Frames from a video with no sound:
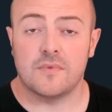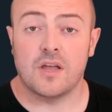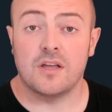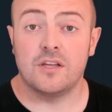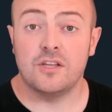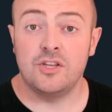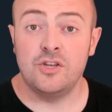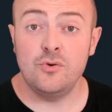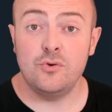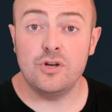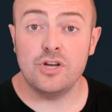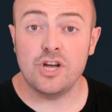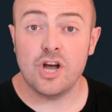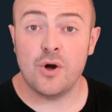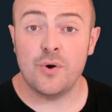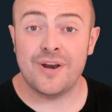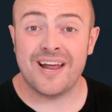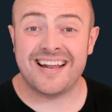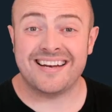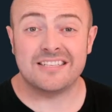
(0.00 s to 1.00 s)
You can go
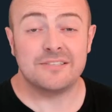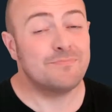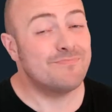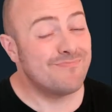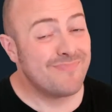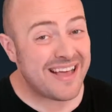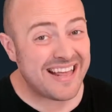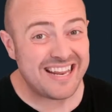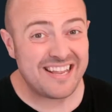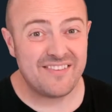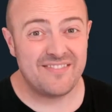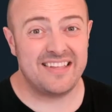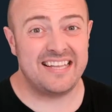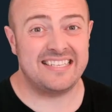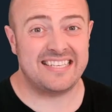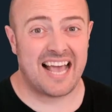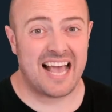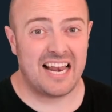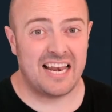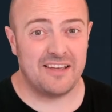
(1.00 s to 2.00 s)
and add as many of these
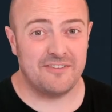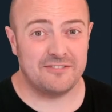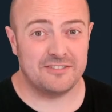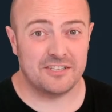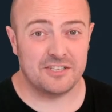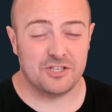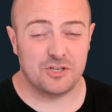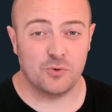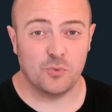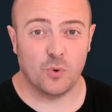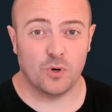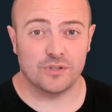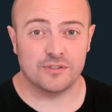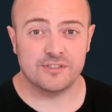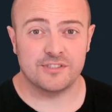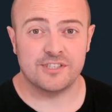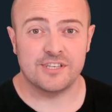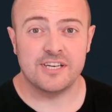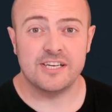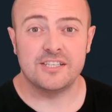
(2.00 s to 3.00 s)
elifs as you
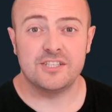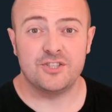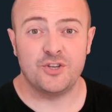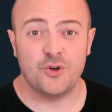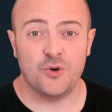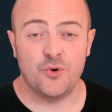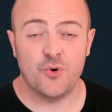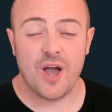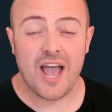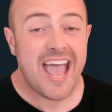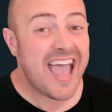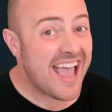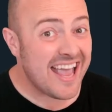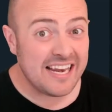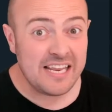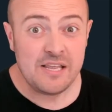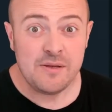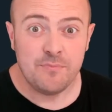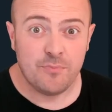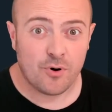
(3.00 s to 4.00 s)
want to
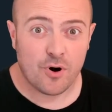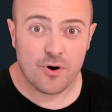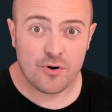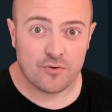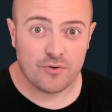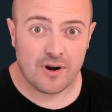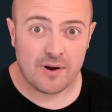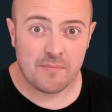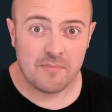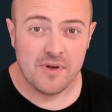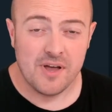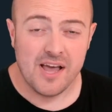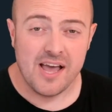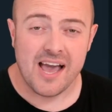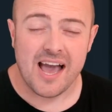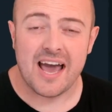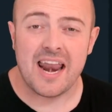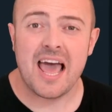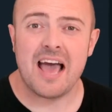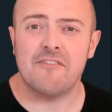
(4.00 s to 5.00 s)
any program
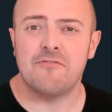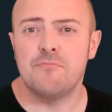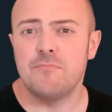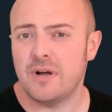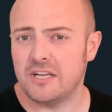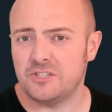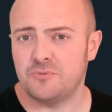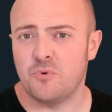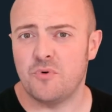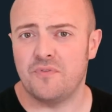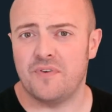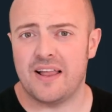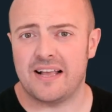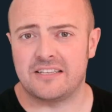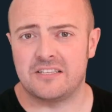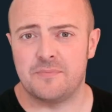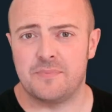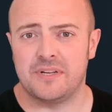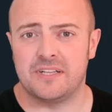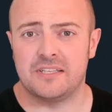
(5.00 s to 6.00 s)
and have much more
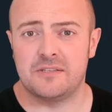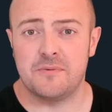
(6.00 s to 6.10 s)
flexibility